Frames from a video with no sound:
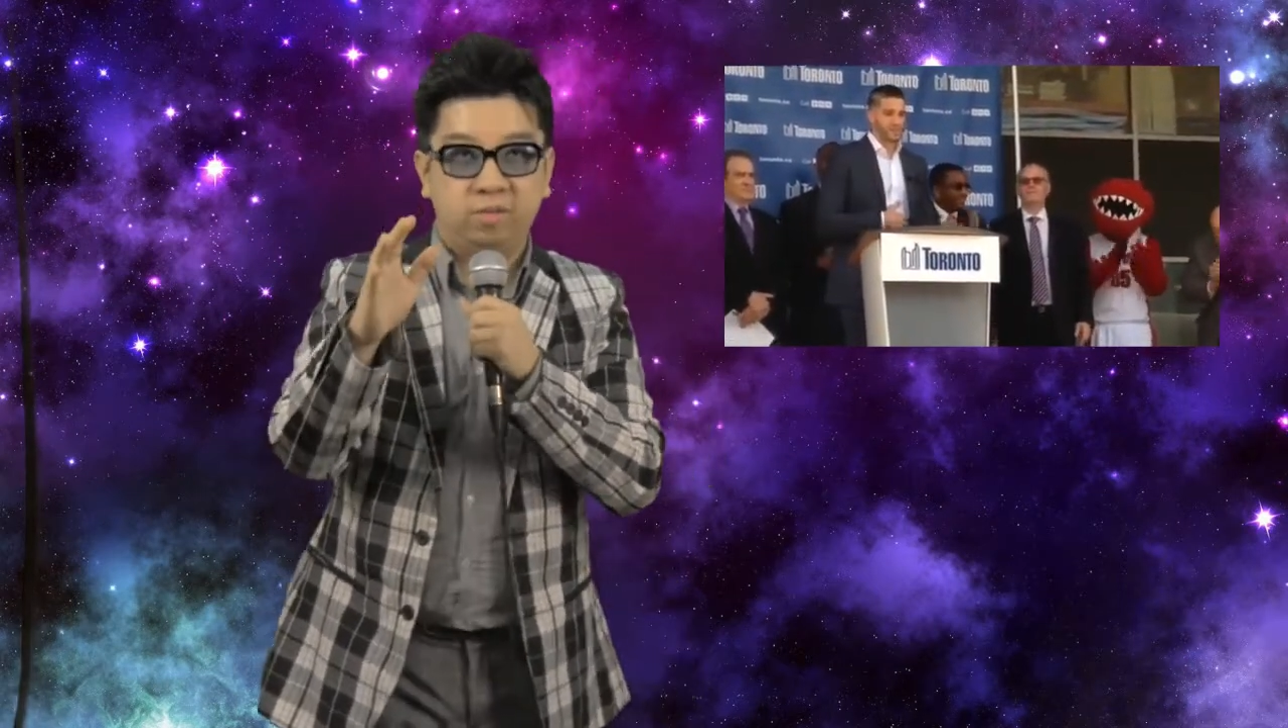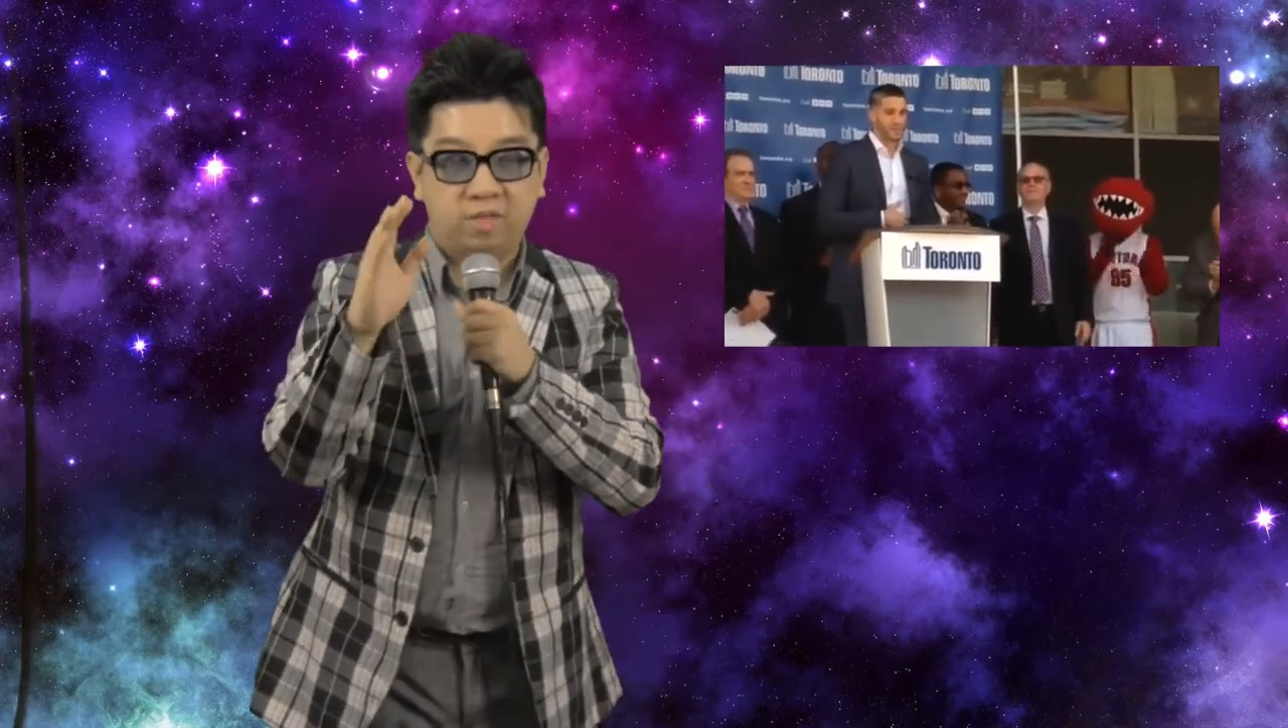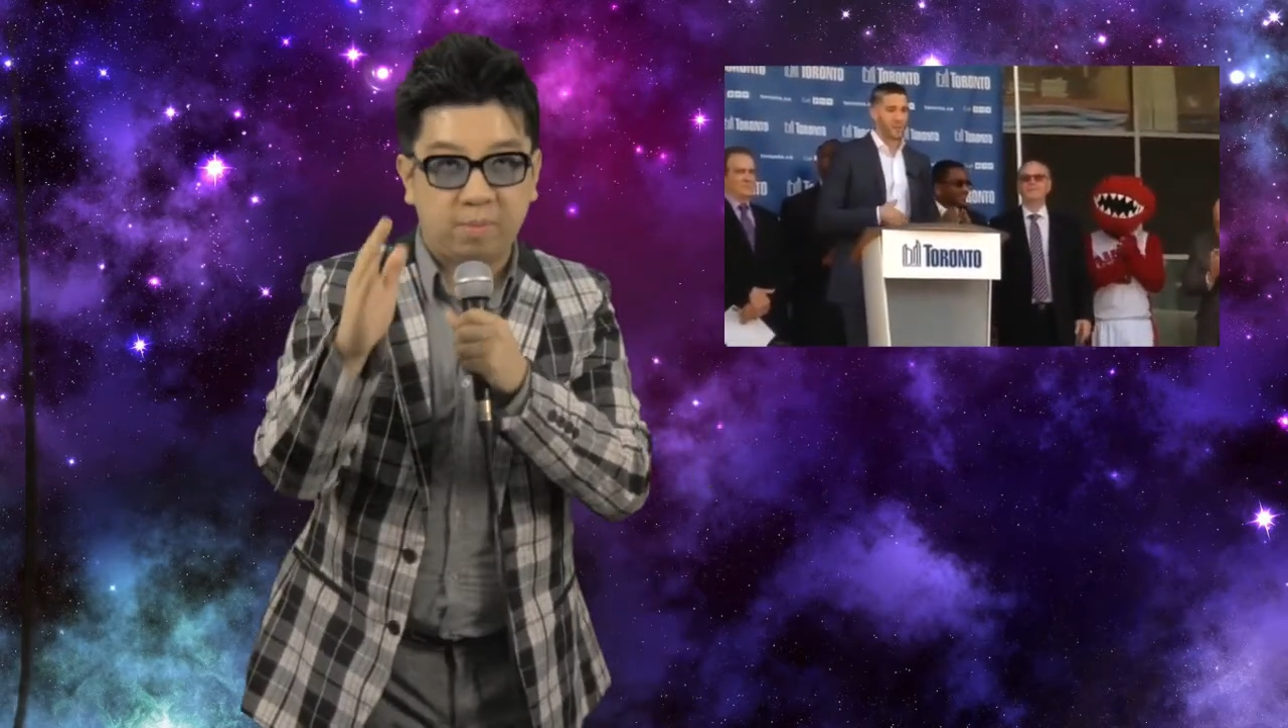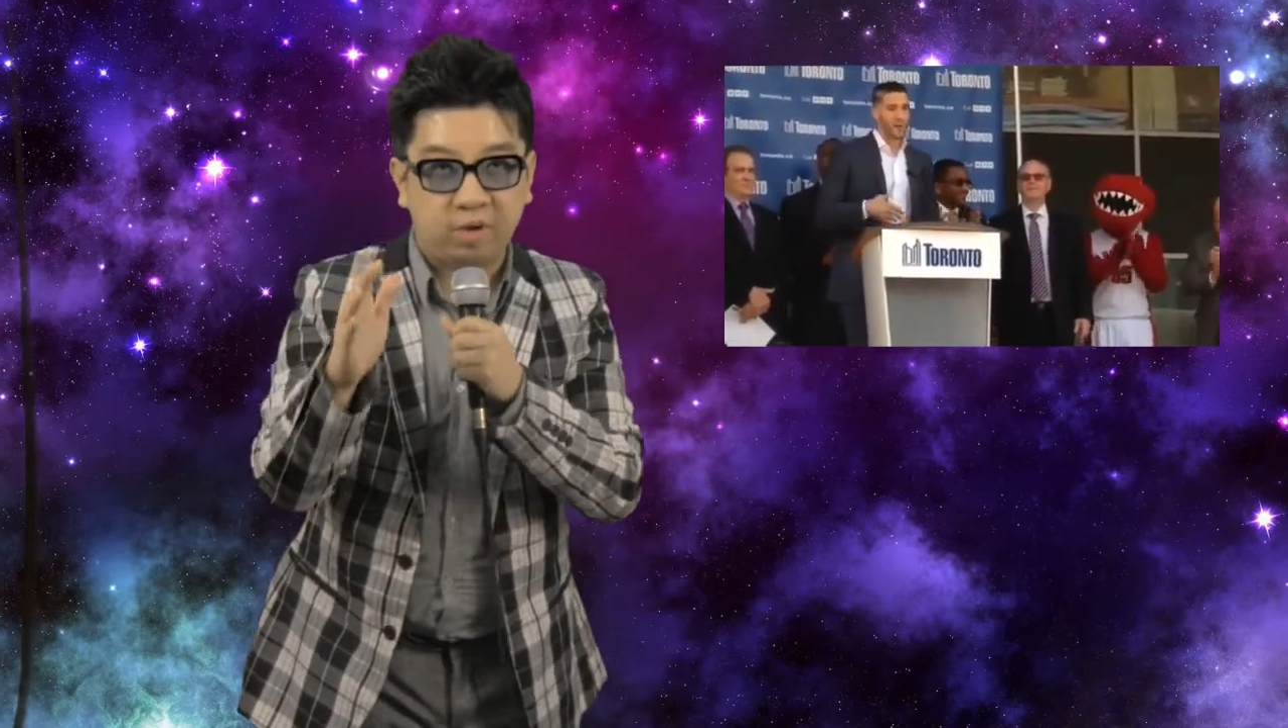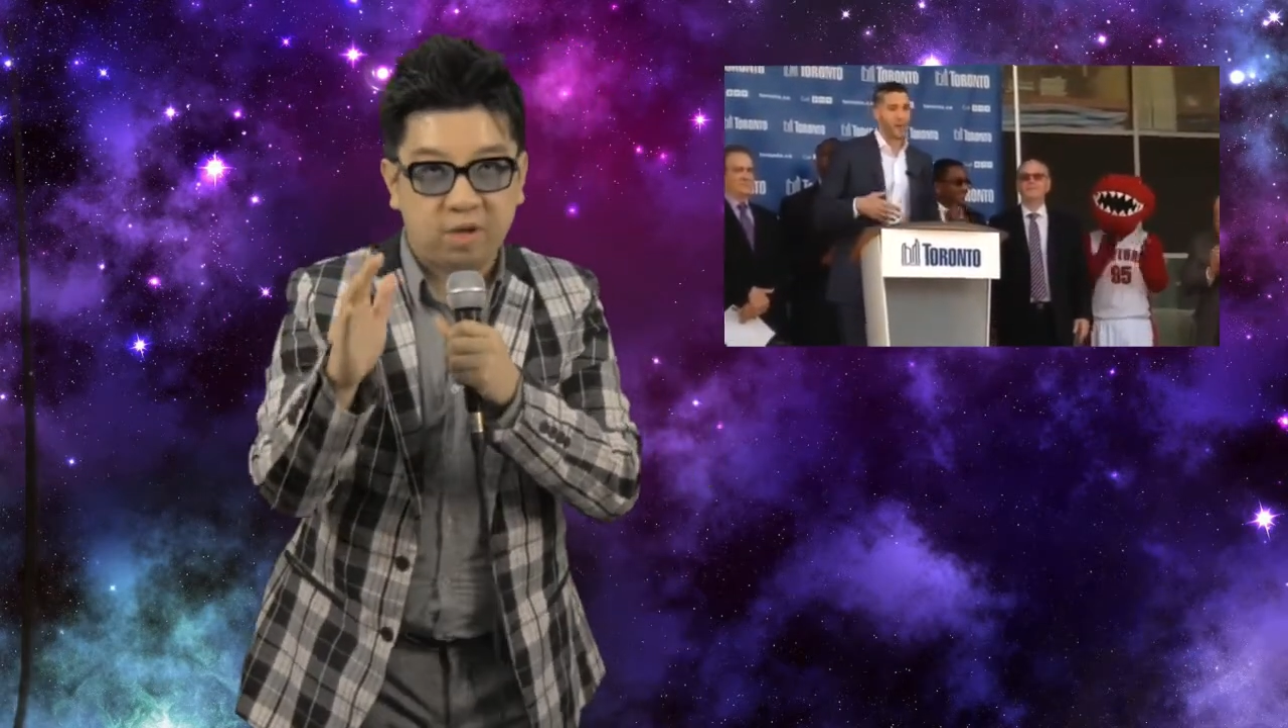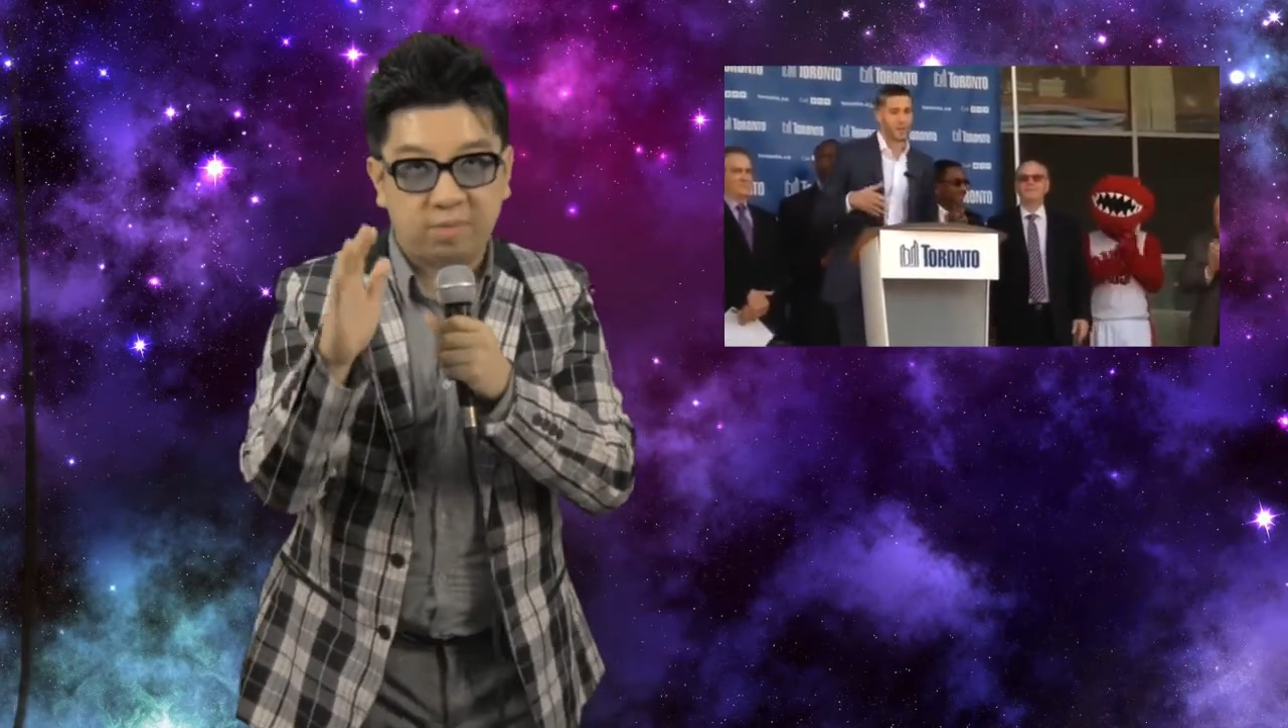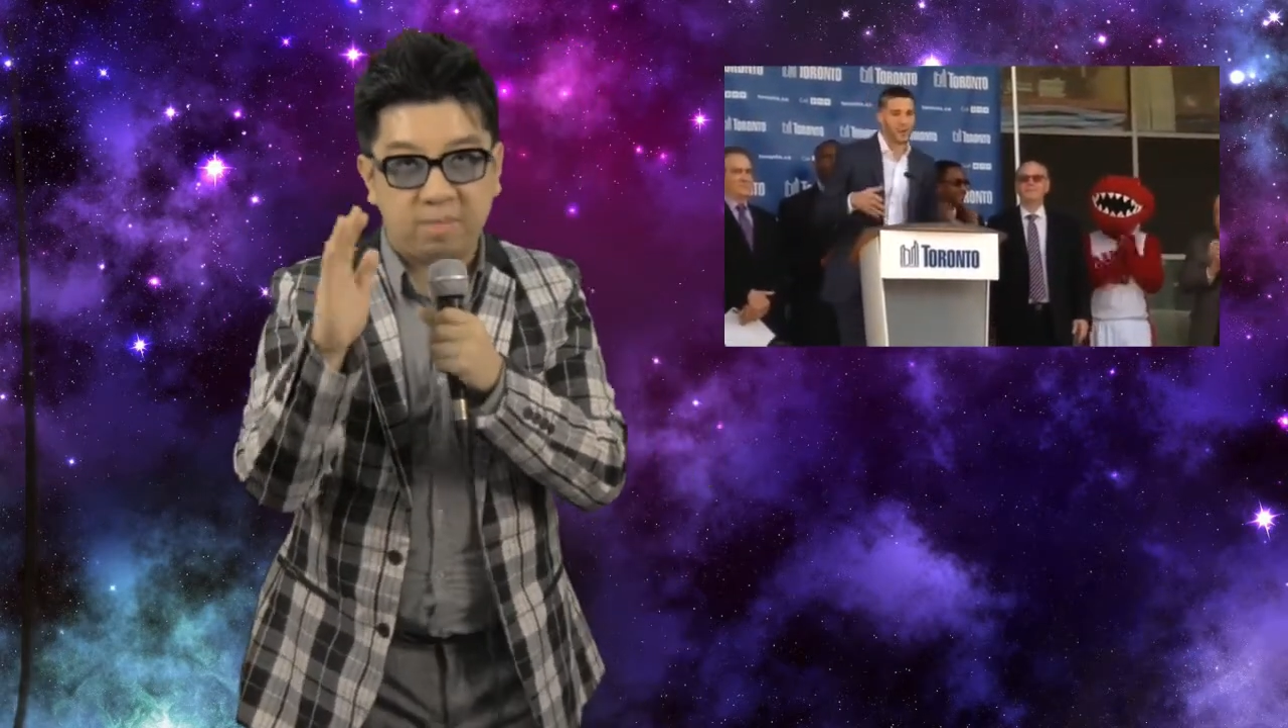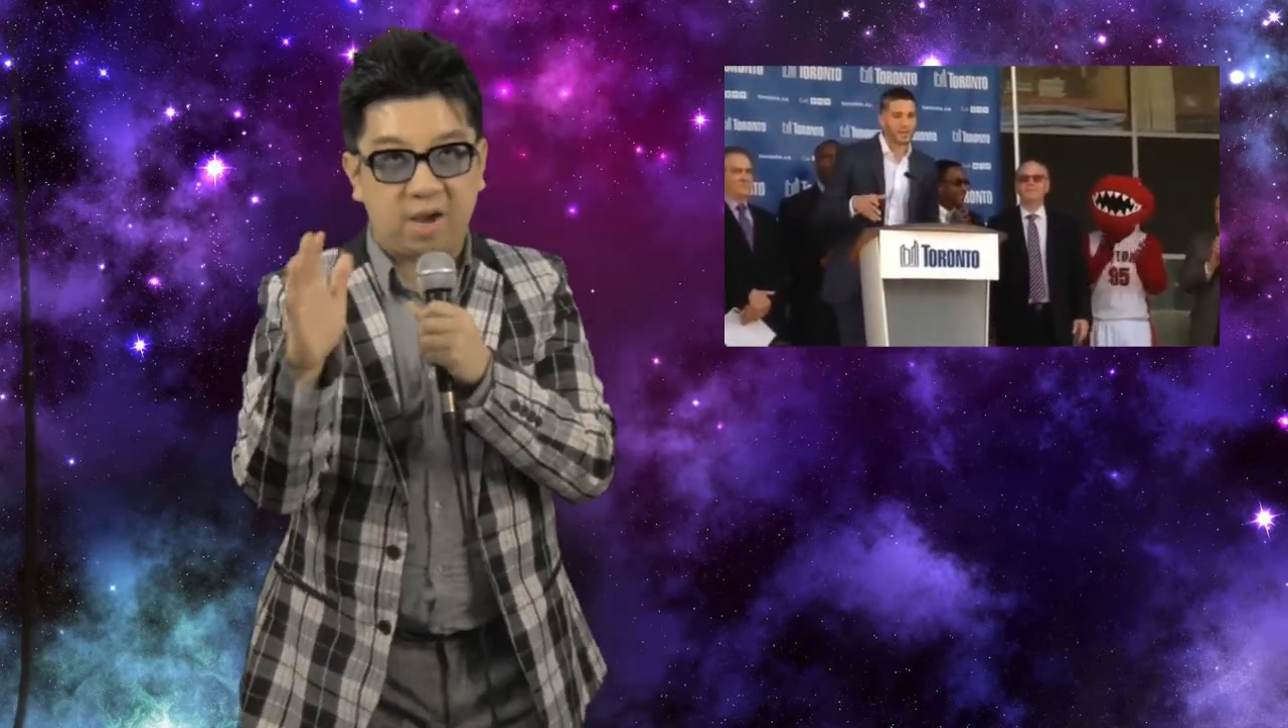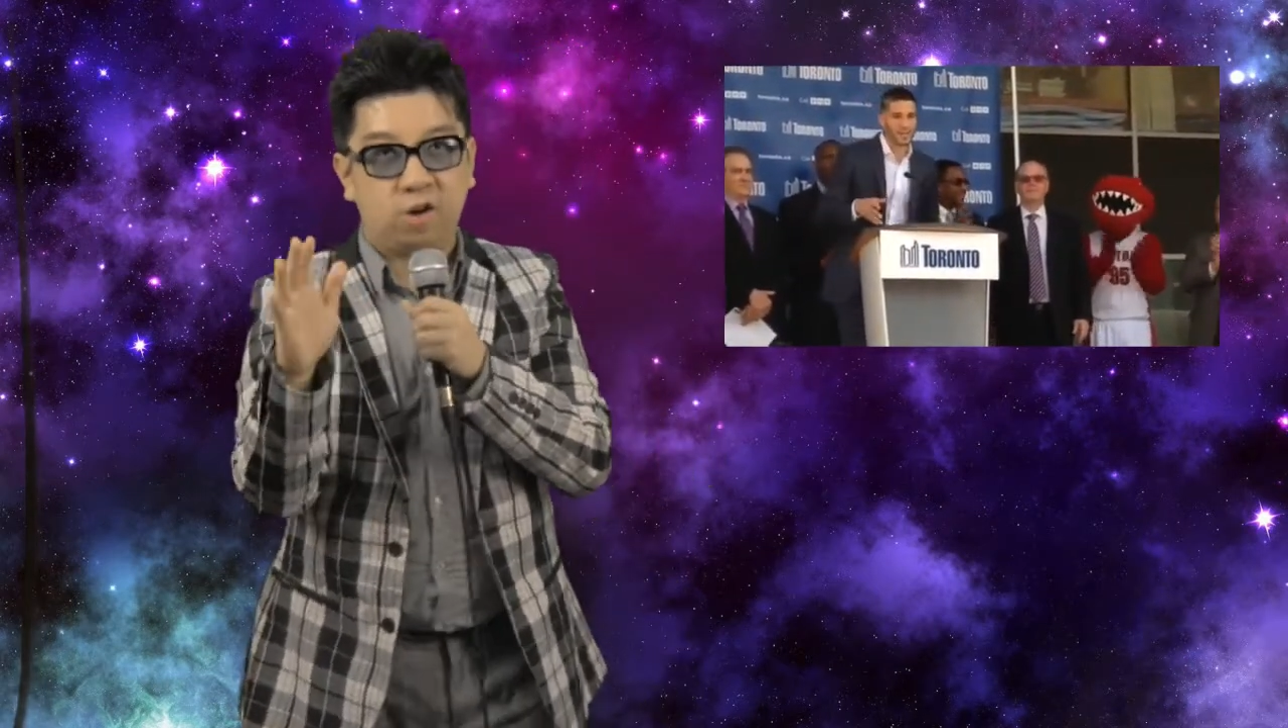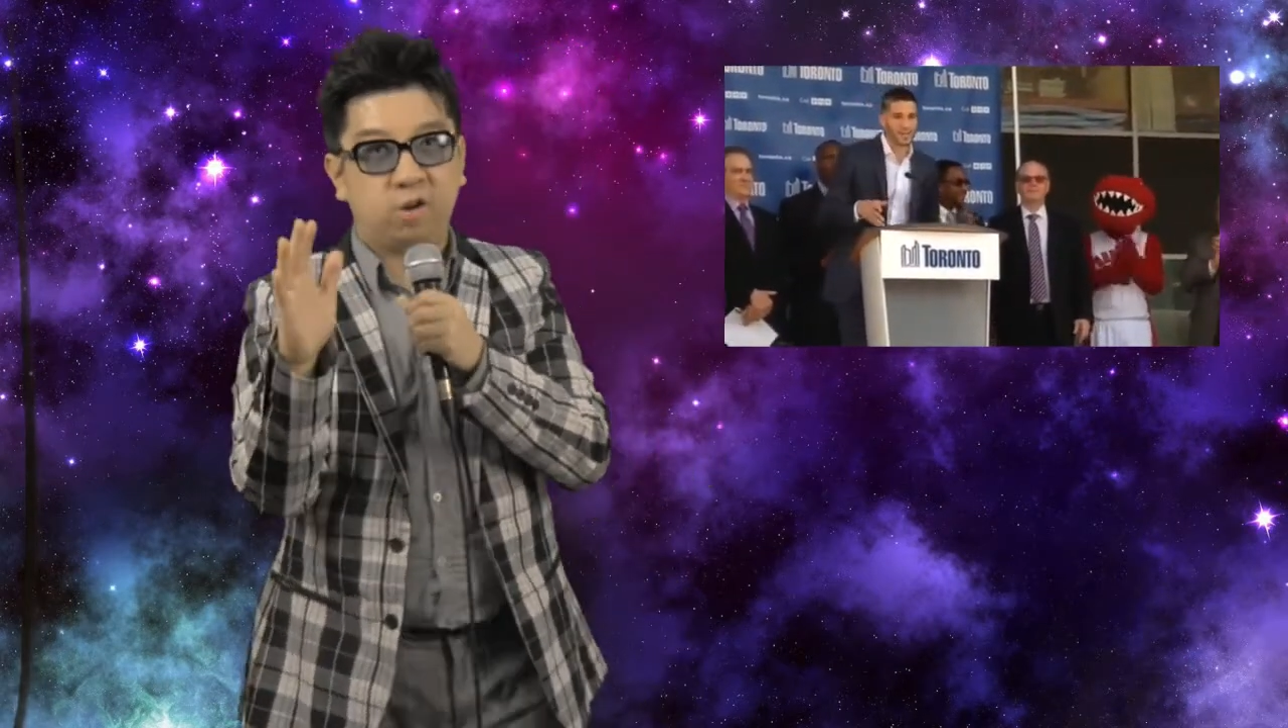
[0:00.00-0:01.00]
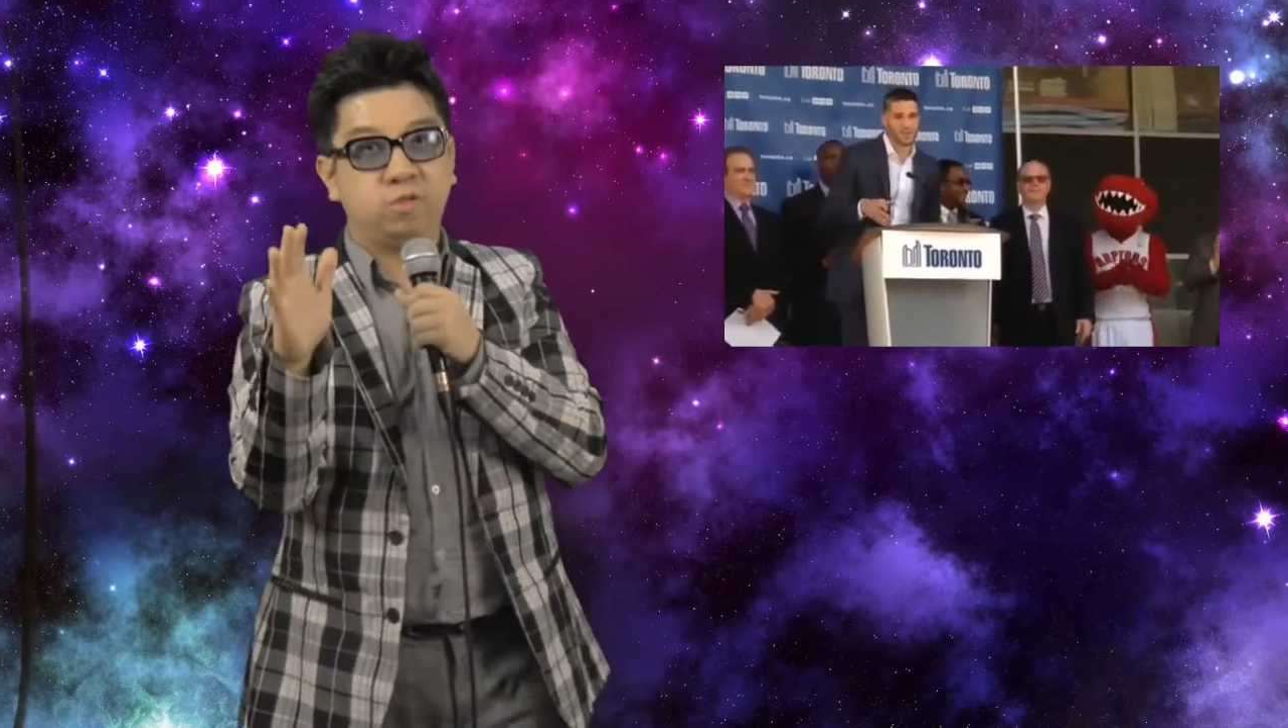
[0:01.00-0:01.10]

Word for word: Deputy Mayor